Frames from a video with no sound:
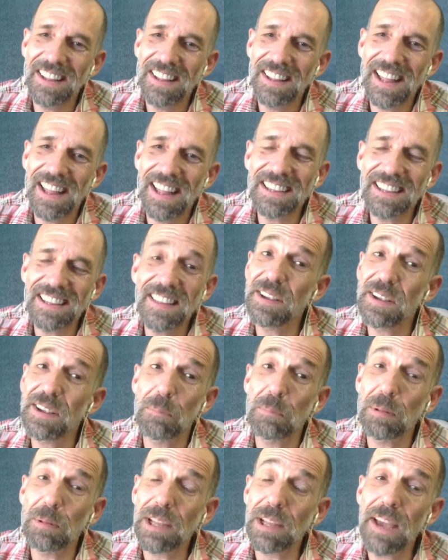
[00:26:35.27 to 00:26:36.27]
the thing, you can
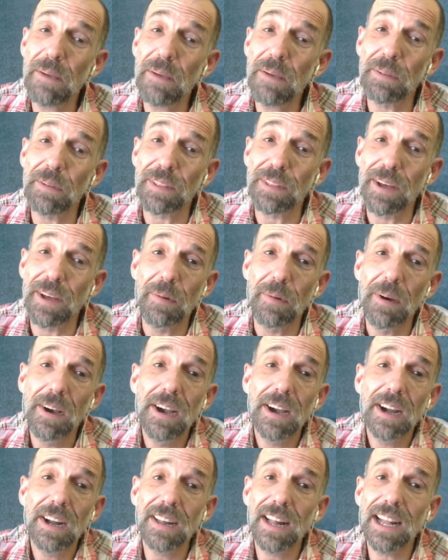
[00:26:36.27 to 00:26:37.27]
play with them.
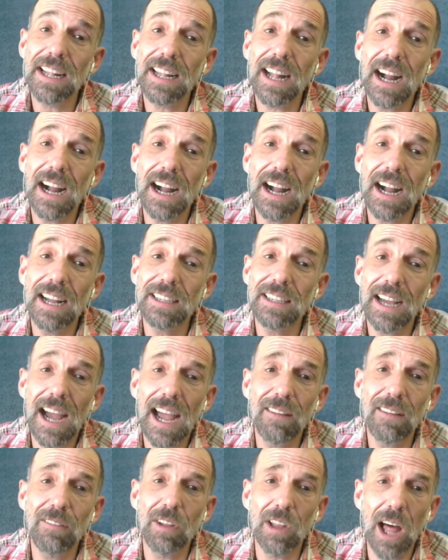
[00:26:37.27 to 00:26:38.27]
Like, I
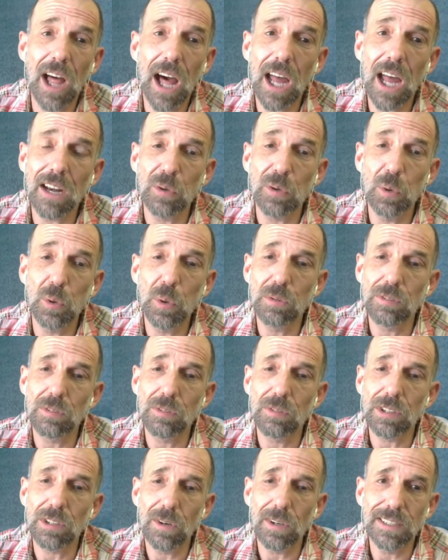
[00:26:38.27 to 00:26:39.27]
have a lot of cool
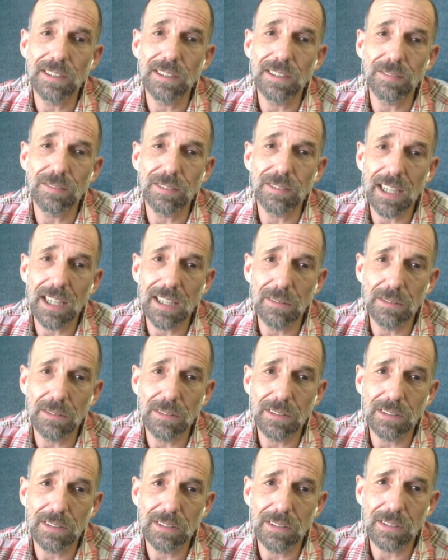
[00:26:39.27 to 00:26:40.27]
recordings of Delilah when
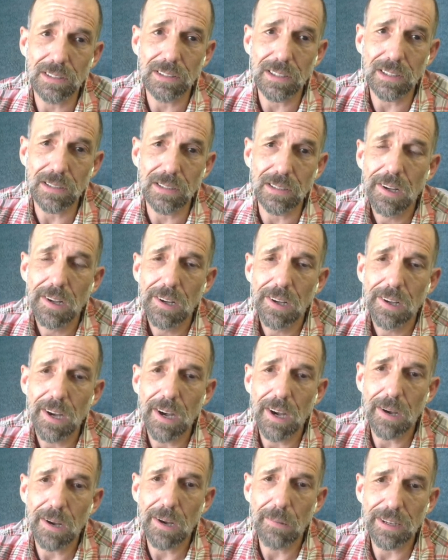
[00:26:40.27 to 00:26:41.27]
she's little,
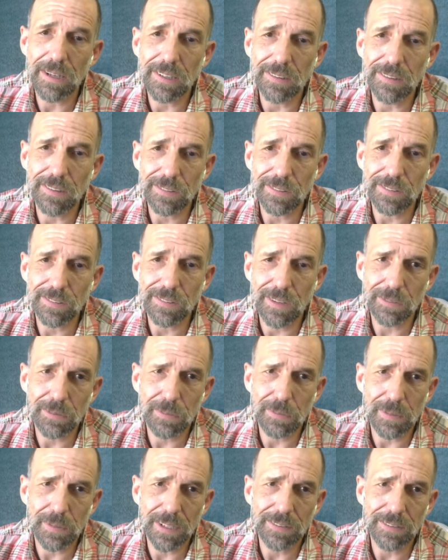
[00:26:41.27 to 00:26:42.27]
making little songs
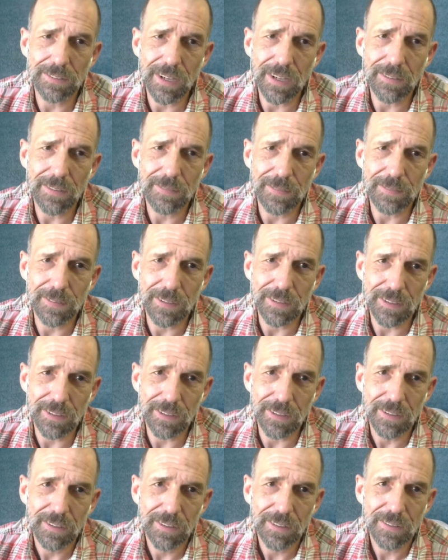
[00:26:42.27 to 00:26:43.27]
to me and stuff, and
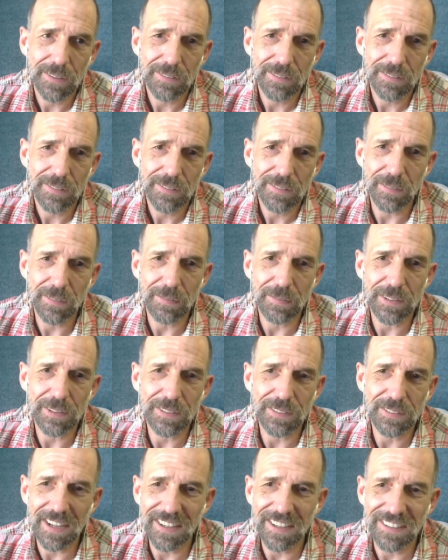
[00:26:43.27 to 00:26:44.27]
her
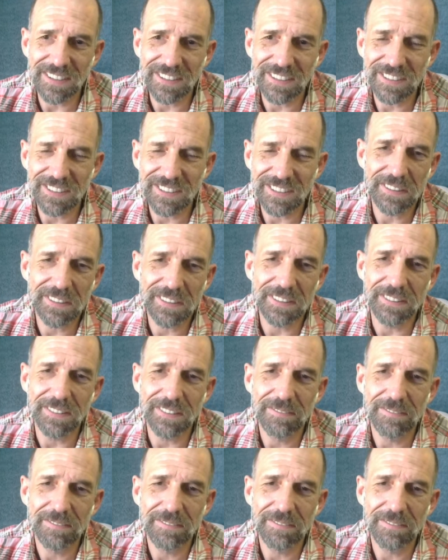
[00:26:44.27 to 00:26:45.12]
freestyling shit. And